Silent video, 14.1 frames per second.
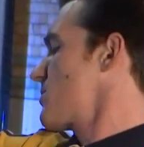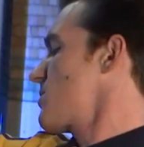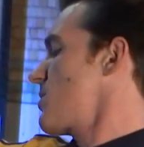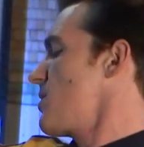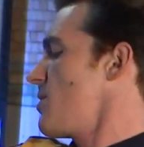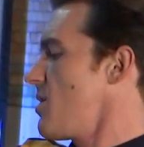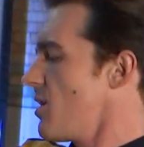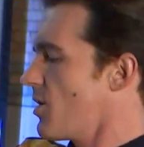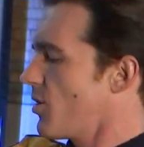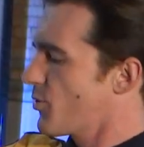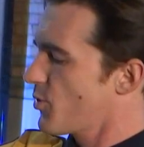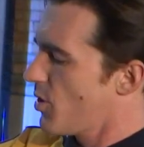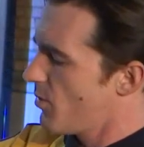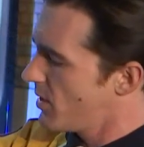I'll
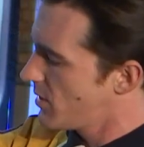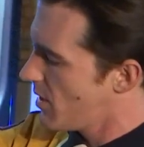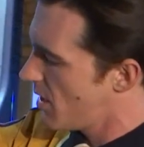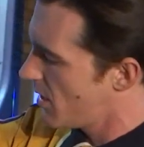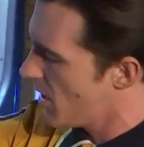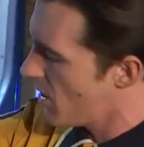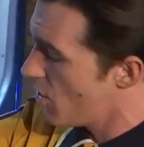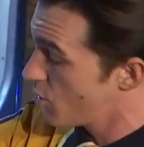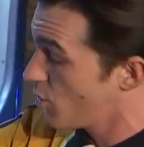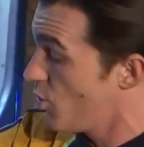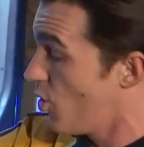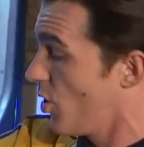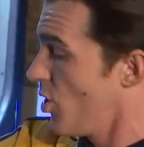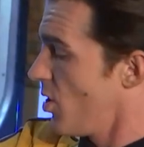throw it right there. Yeah. Oh,
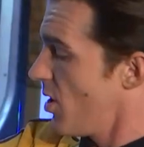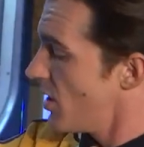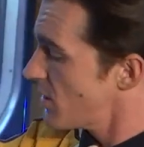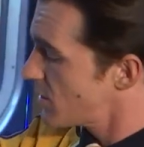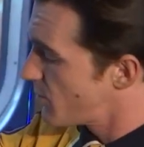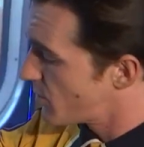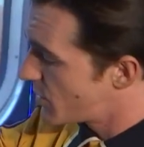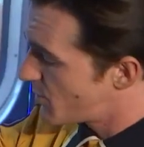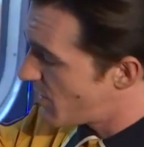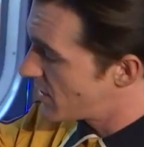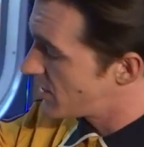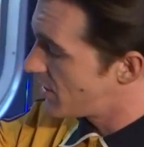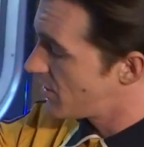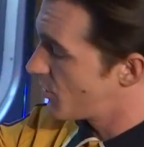cool. I got some
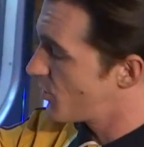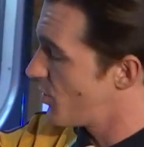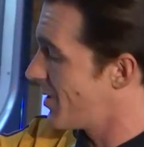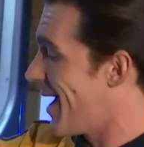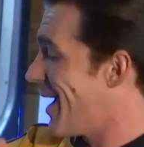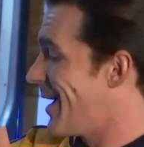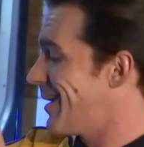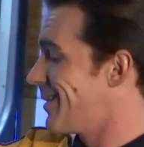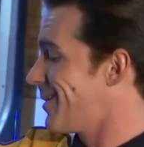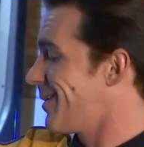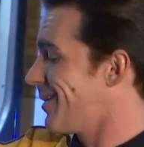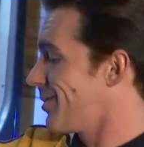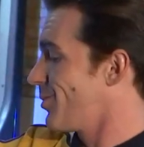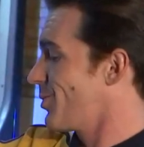space here. Throw an eye there.
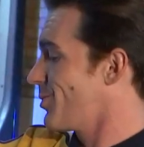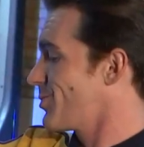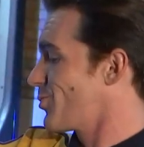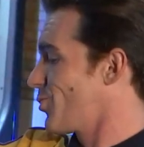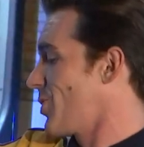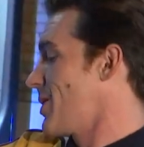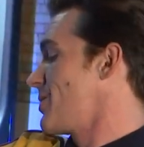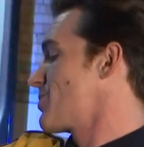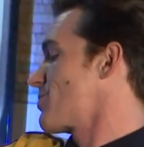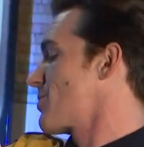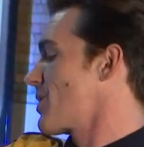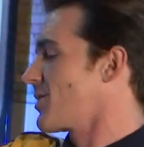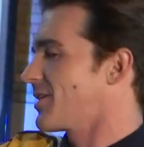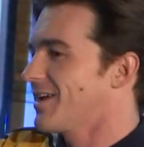I don't know. Put some rays
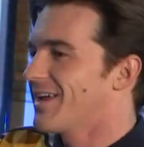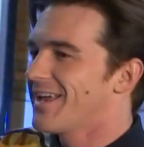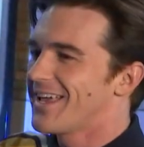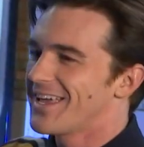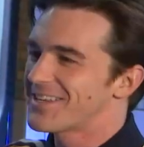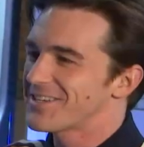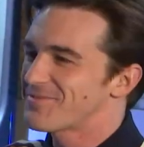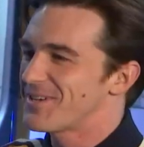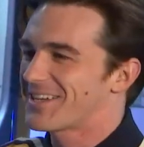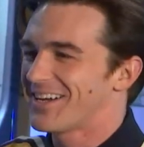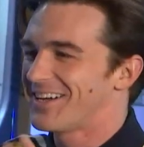around it. It just becomes.